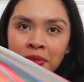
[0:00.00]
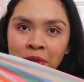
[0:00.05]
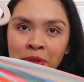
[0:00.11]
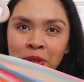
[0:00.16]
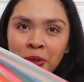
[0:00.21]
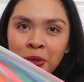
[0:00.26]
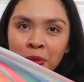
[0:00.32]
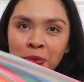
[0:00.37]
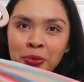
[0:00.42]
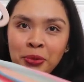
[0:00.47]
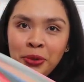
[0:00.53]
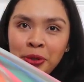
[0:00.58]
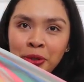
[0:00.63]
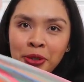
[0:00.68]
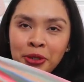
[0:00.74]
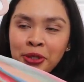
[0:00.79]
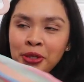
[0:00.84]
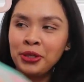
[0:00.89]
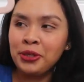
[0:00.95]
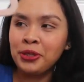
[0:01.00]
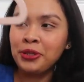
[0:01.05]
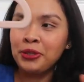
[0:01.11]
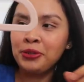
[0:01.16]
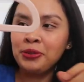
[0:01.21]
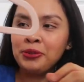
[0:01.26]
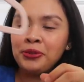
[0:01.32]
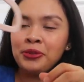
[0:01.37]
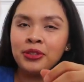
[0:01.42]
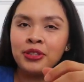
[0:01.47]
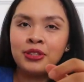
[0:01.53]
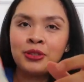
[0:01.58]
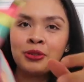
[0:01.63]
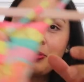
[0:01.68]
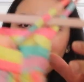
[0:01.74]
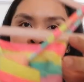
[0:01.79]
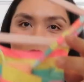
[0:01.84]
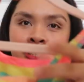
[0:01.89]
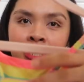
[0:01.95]
Super cute. The
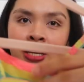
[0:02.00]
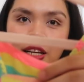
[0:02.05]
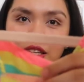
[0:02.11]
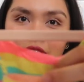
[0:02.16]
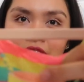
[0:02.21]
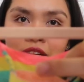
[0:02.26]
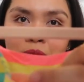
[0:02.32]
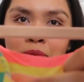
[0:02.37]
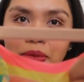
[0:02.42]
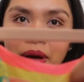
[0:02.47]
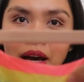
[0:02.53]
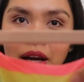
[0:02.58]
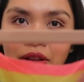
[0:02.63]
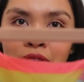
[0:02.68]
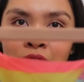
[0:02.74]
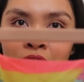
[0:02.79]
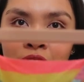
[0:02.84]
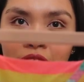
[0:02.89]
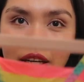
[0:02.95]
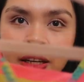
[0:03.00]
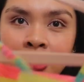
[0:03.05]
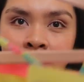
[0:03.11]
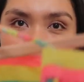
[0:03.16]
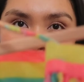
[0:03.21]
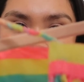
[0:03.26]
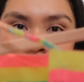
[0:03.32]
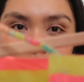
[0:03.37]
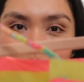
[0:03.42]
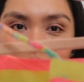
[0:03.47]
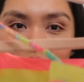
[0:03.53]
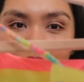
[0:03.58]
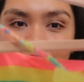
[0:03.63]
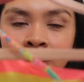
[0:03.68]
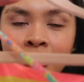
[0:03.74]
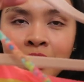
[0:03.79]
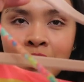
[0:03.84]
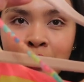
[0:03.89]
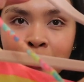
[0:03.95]
super sexy at the back. Look at.
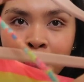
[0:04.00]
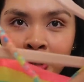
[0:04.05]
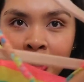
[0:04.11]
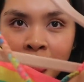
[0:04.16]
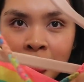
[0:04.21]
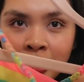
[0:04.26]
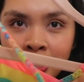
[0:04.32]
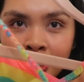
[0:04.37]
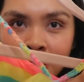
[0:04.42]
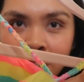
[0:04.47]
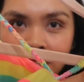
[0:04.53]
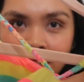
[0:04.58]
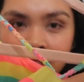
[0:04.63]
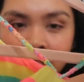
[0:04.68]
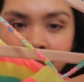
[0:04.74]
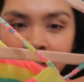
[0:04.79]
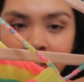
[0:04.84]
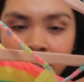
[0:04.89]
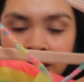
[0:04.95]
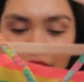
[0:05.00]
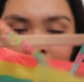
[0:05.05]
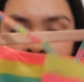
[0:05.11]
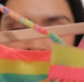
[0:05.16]
Oh my goodness.